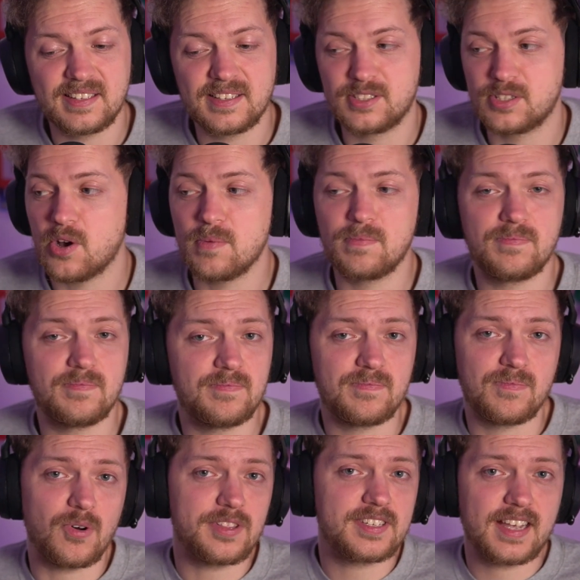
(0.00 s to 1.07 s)
So
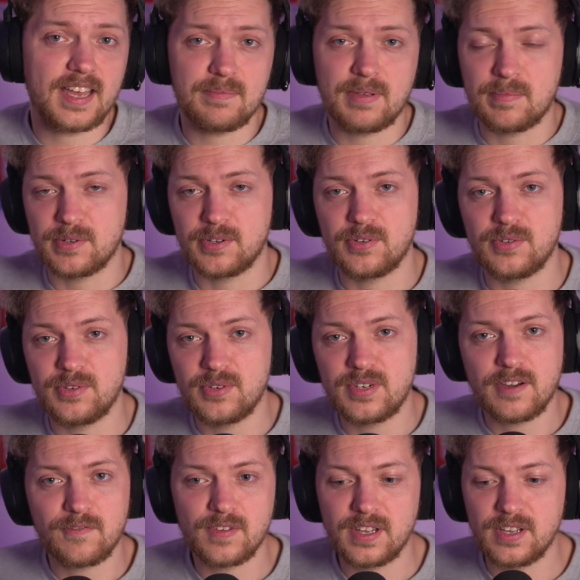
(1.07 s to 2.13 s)
once again, people, you
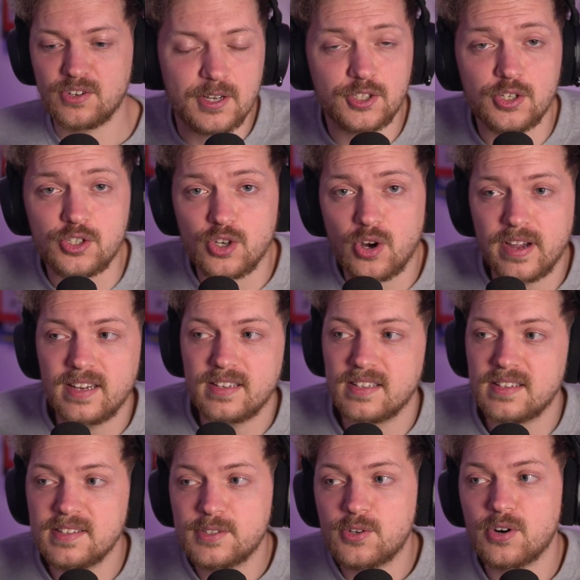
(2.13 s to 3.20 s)
definitely should join. The
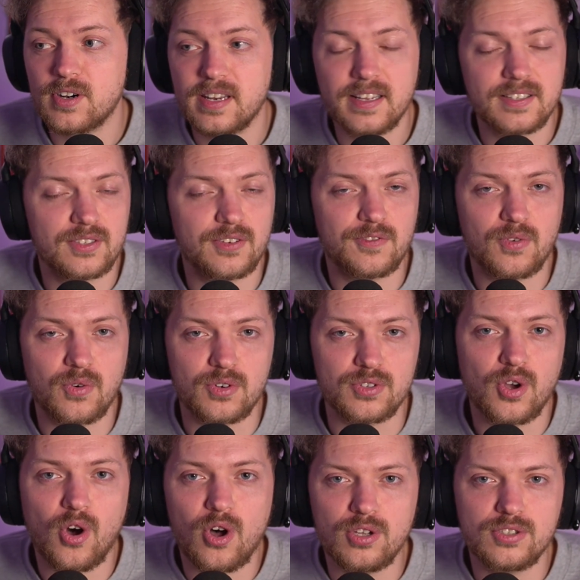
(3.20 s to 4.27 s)
Discord link is, of course,
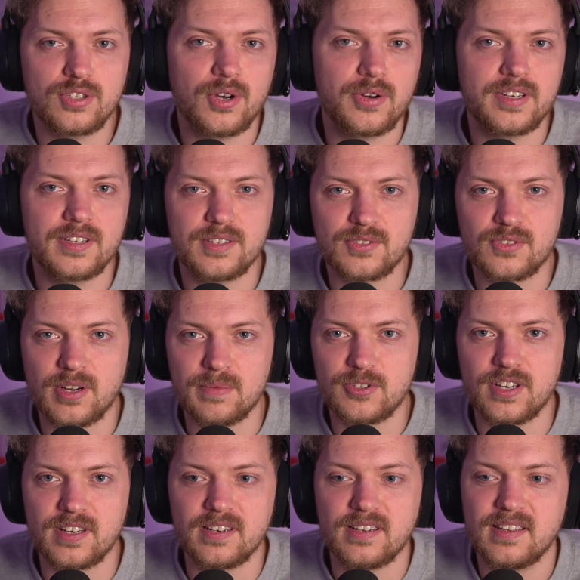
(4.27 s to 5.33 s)
also in the
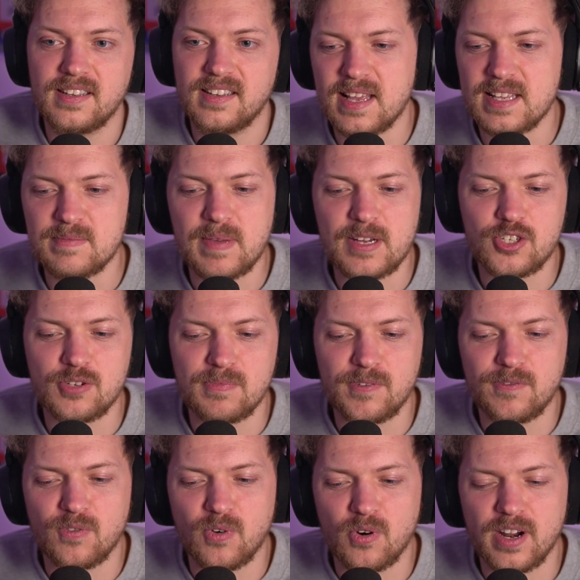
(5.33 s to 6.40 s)
description, as mentioned
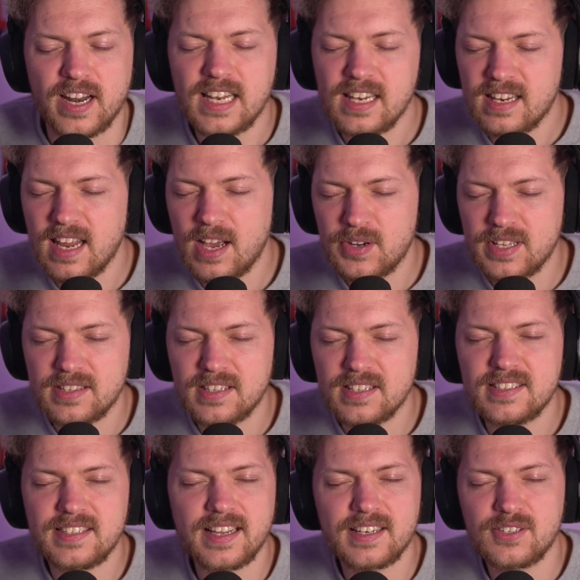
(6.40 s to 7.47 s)
before. And now the
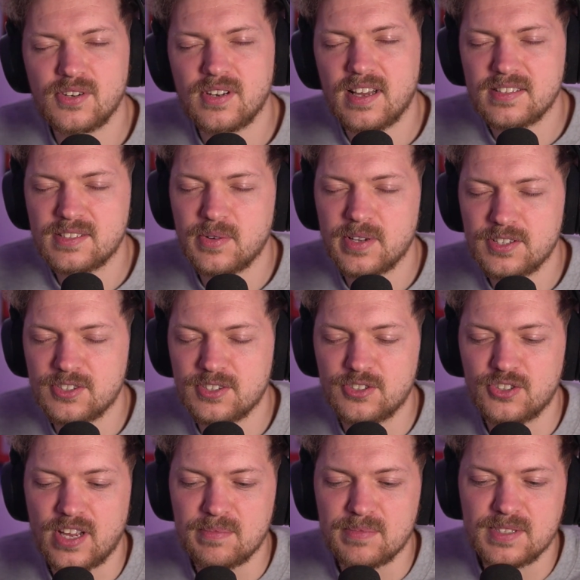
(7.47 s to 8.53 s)
second to last question,
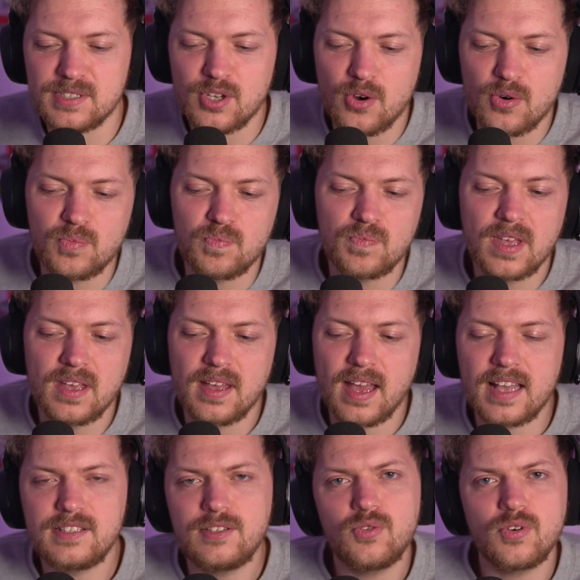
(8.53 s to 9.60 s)
James. So
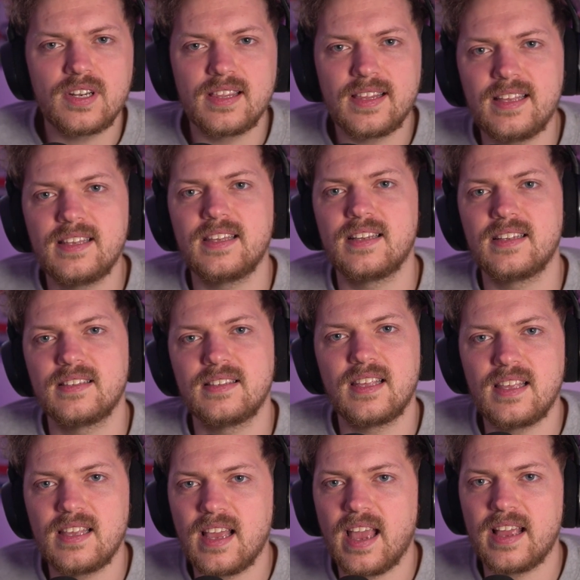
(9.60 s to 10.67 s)
as you're leading
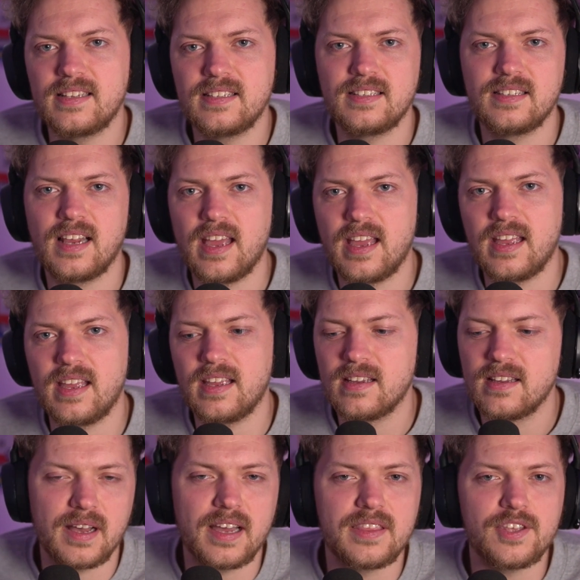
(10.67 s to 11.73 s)
the e18e
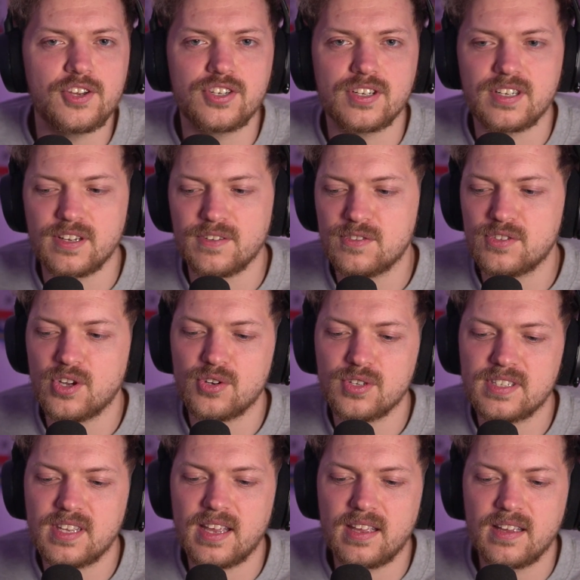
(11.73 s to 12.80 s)
initiative, so to
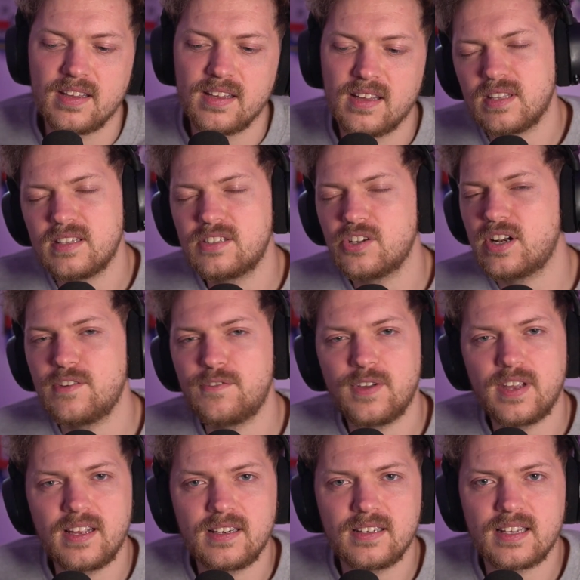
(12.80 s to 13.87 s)
say, is there
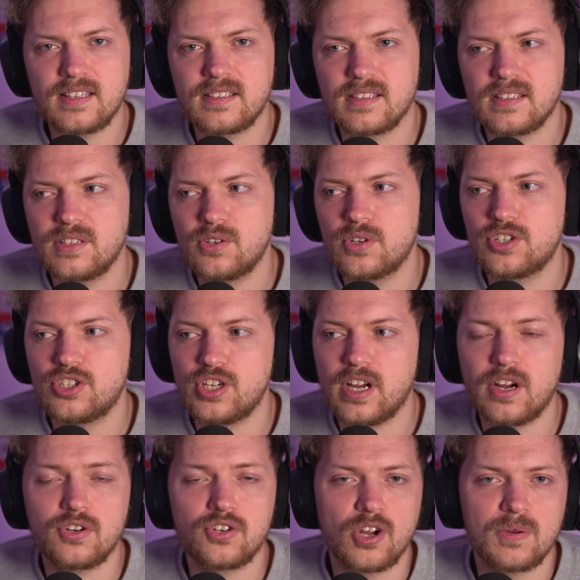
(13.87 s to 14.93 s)
anything that you can
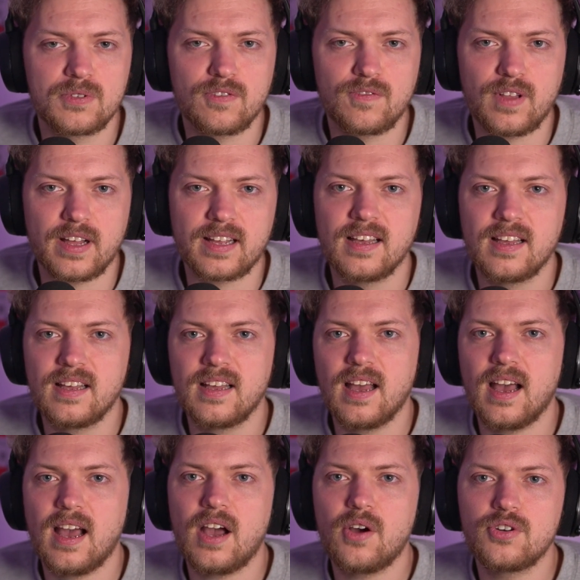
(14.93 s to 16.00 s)
share in terms of like
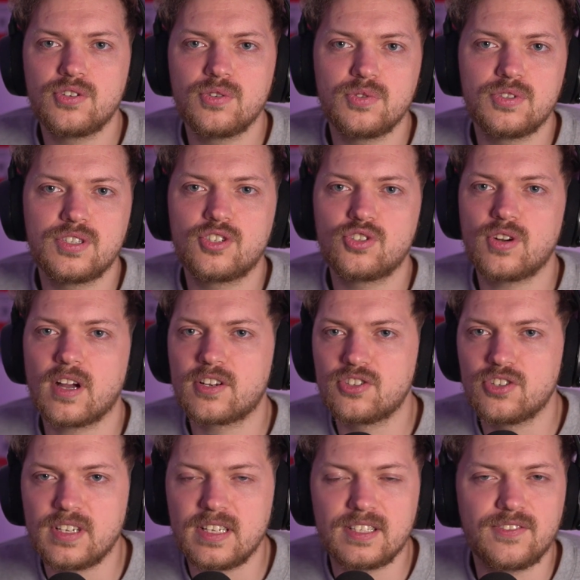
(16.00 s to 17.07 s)
how to
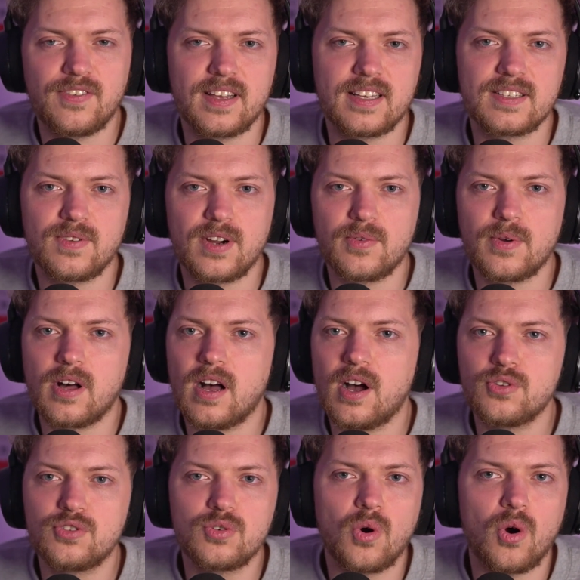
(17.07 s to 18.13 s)
structure these things very well,
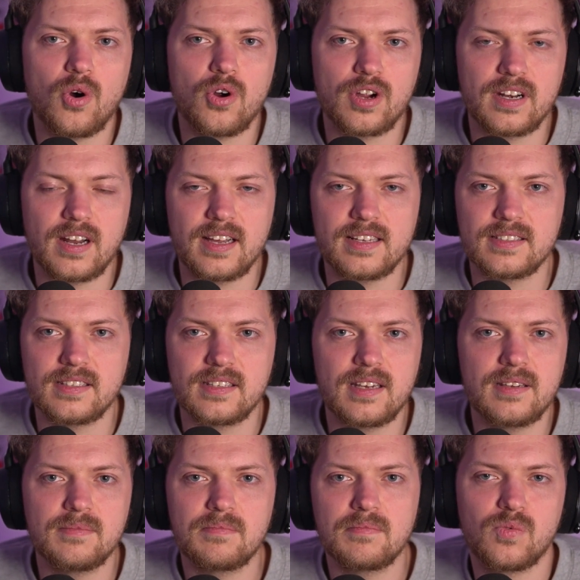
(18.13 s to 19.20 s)
how to organize it,
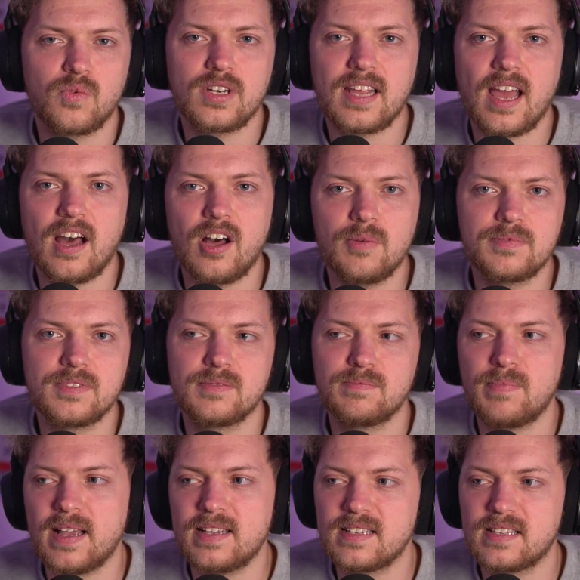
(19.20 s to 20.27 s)
and what helped
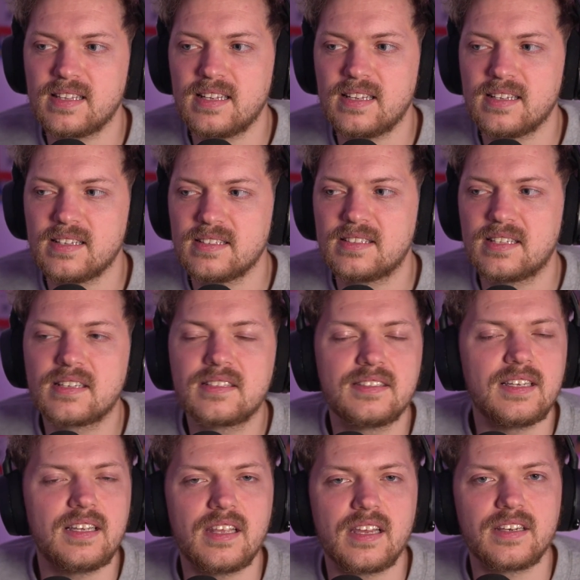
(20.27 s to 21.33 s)
basically
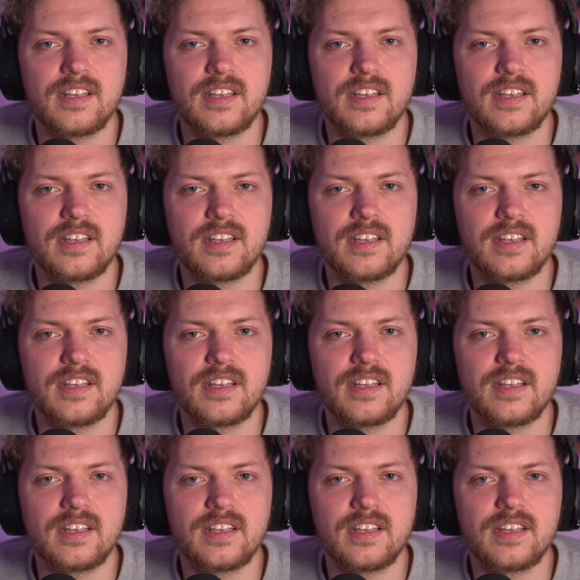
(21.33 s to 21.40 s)
succeeding